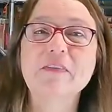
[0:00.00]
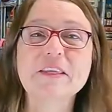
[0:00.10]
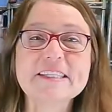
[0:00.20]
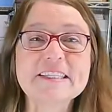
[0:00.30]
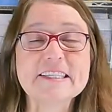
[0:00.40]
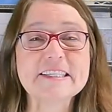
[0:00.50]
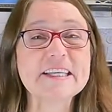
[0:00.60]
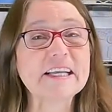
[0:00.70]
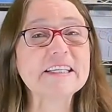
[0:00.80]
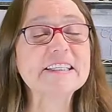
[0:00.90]
This is the
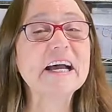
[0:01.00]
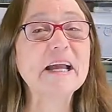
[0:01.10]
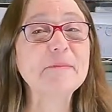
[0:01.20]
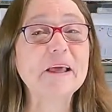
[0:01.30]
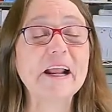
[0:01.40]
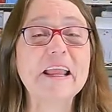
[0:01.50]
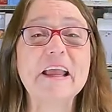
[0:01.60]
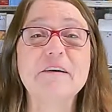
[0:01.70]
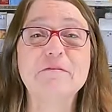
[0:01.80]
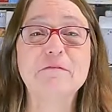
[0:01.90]
second time that I
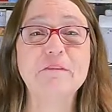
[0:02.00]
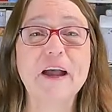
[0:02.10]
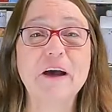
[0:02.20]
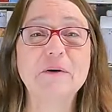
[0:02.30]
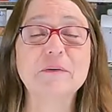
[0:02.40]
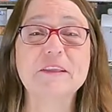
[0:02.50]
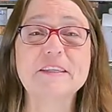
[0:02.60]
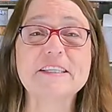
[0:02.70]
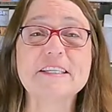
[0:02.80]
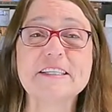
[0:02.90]
have found
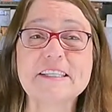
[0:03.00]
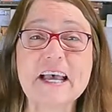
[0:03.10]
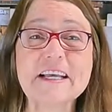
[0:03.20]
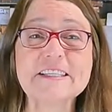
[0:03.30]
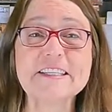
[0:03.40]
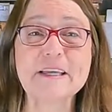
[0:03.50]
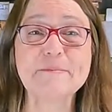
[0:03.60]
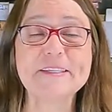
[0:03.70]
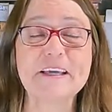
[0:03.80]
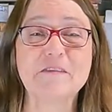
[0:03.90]
this exact same
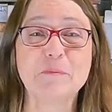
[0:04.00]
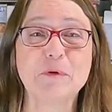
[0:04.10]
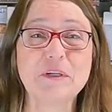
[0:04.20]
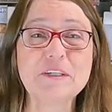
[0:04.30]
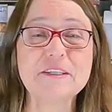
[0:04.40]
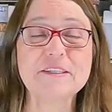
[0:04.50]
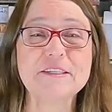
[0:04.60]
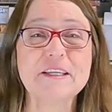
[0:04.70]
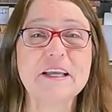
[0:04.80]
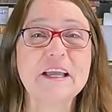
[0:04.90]
set of books.